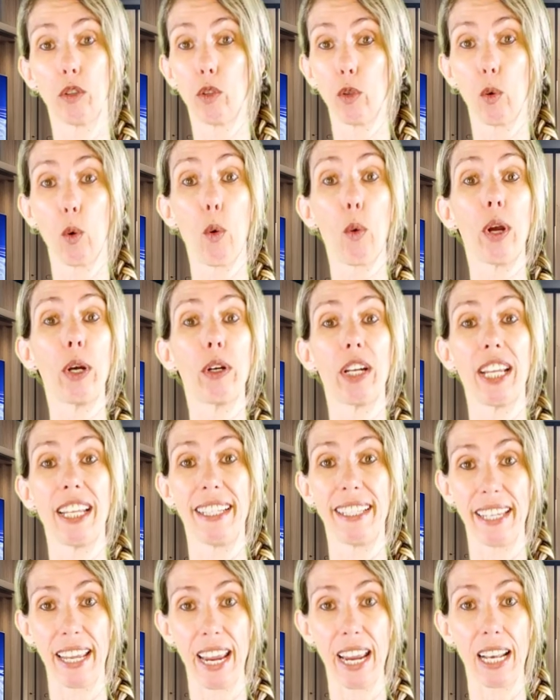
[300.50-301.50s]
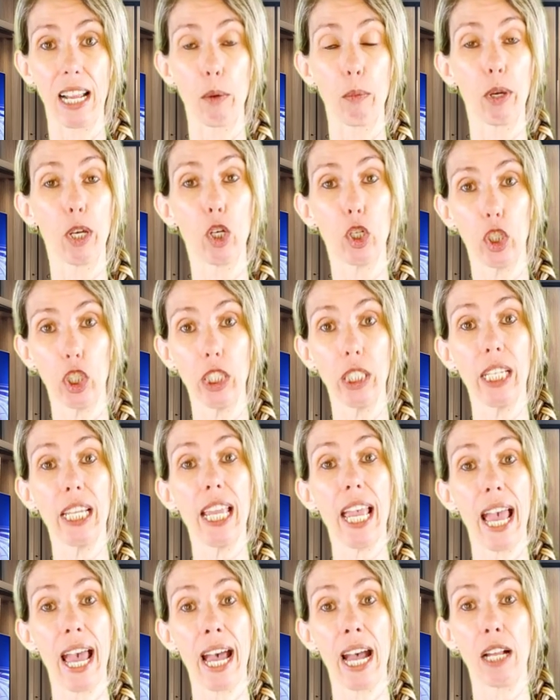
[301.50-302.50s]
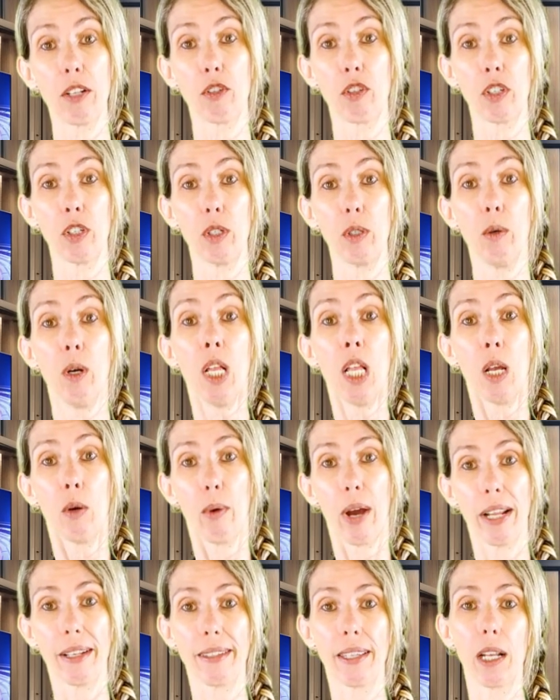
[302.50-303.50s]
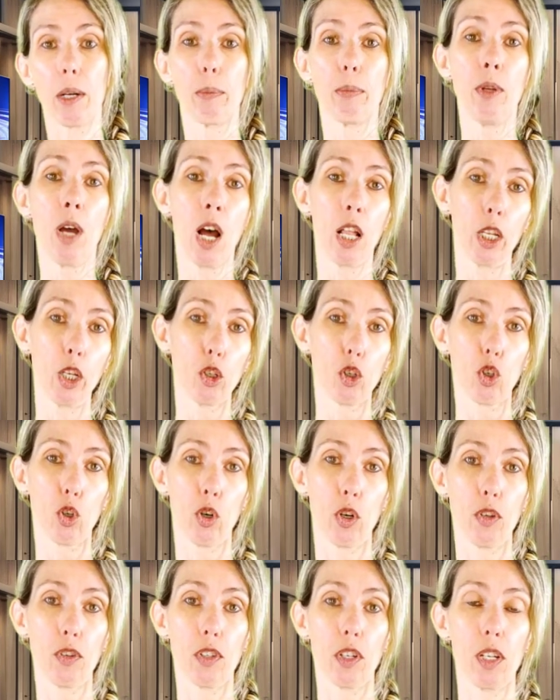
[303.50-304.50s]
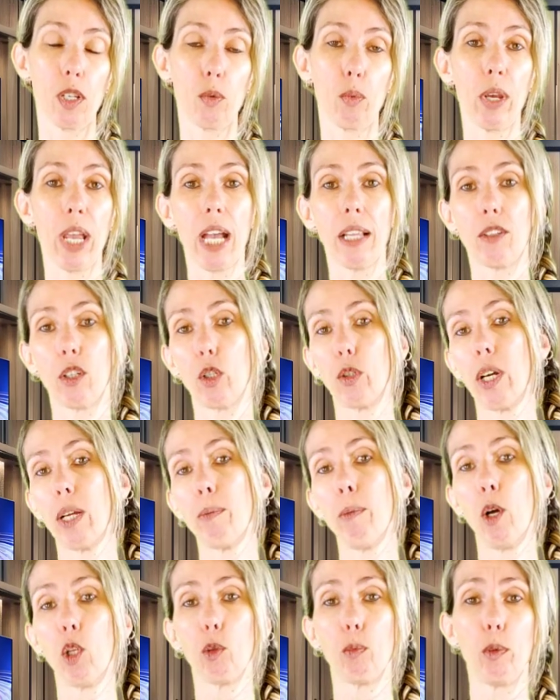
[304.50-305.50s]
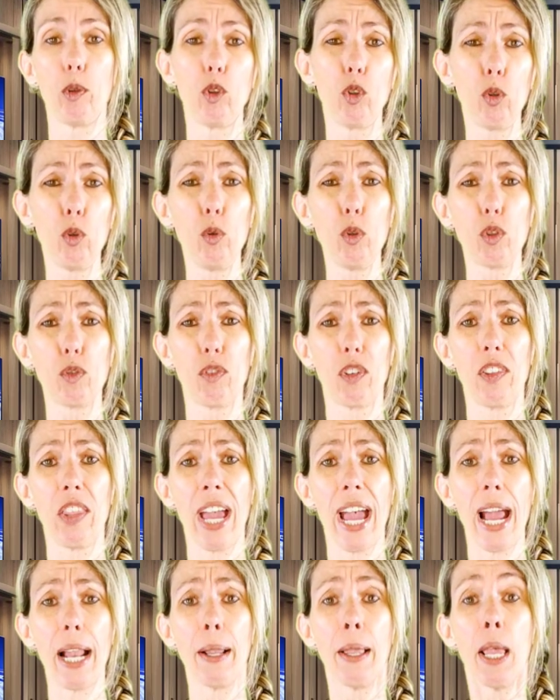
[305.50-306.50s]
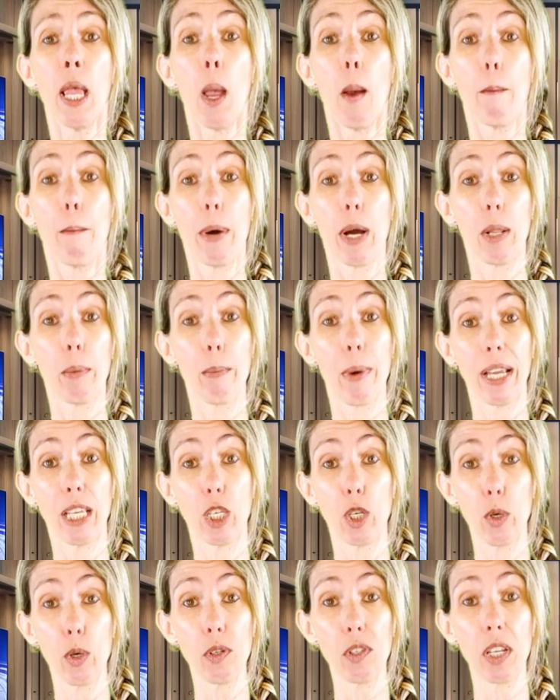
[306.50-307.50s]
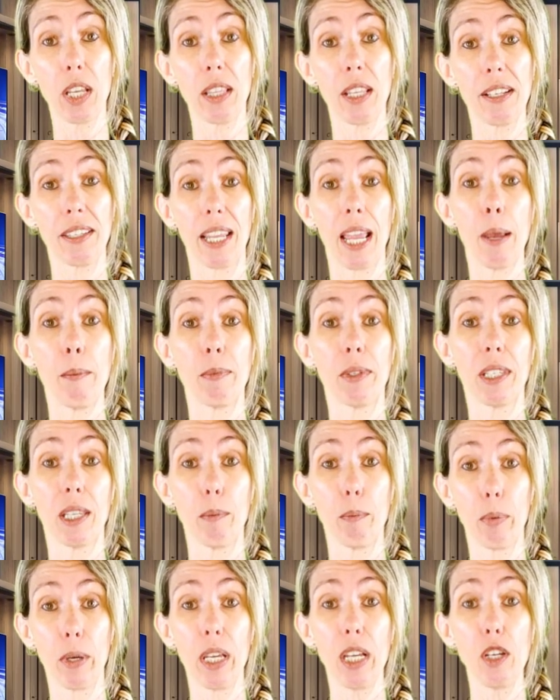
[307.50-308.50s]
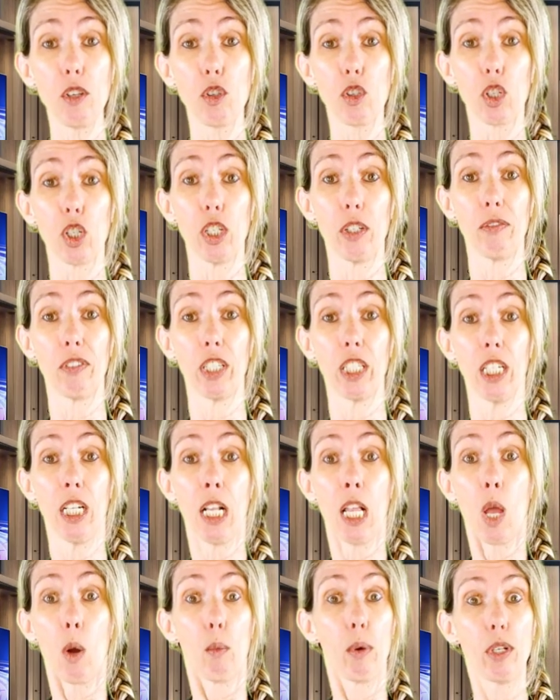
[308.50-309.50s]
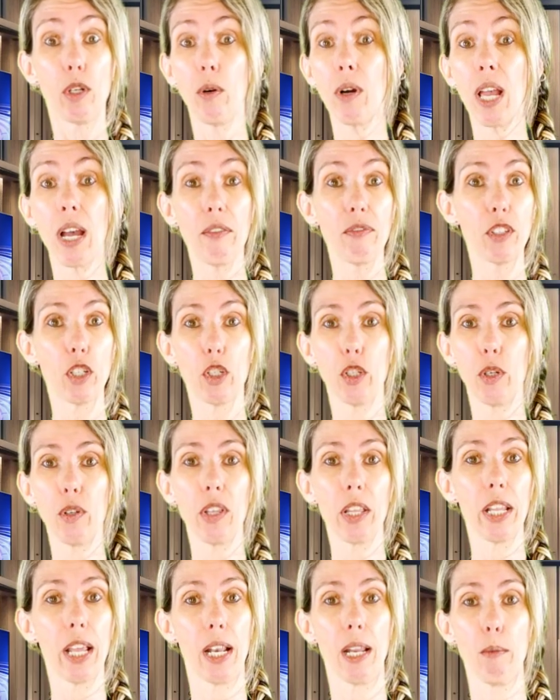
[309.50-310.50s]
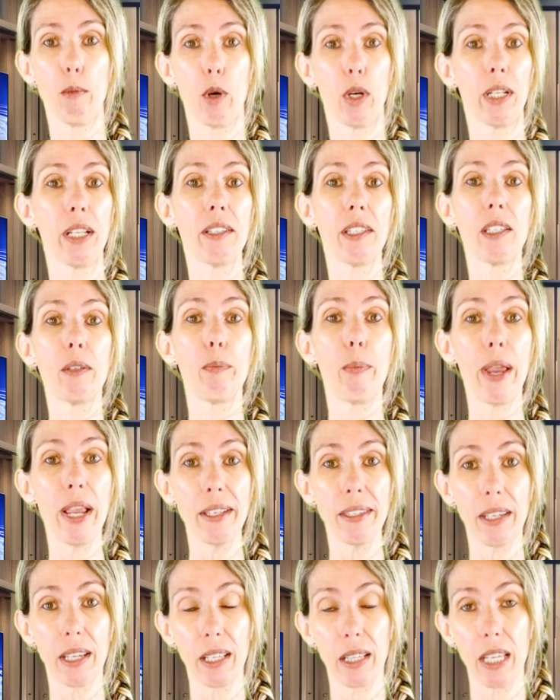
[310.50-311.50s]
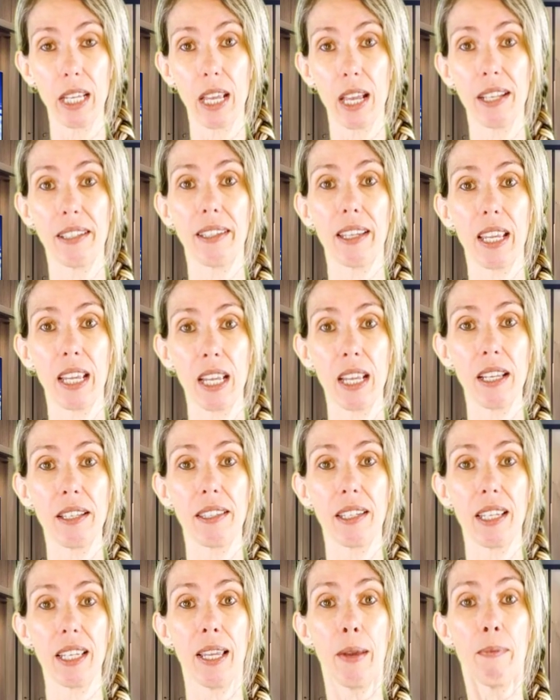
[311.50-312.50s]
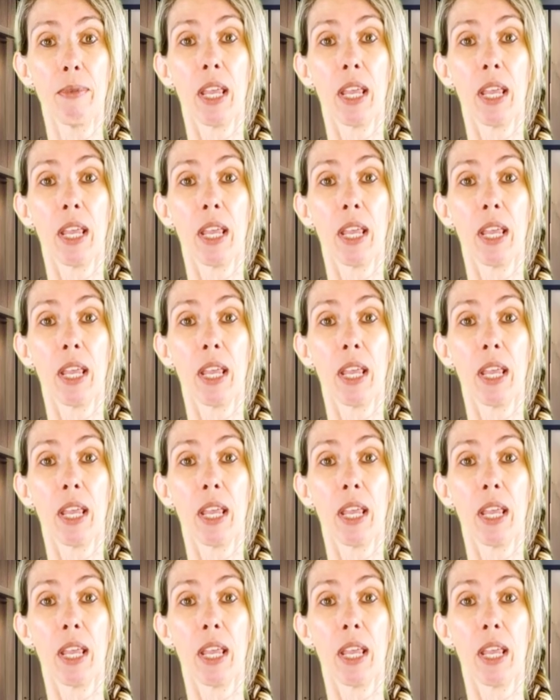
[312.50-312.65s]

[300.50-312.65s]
to query data, we currently had to, right, set up knowledge sources. We had to create multiple tools for that. But by using this MCP server, we don't have to do that anymore. This is basically as easy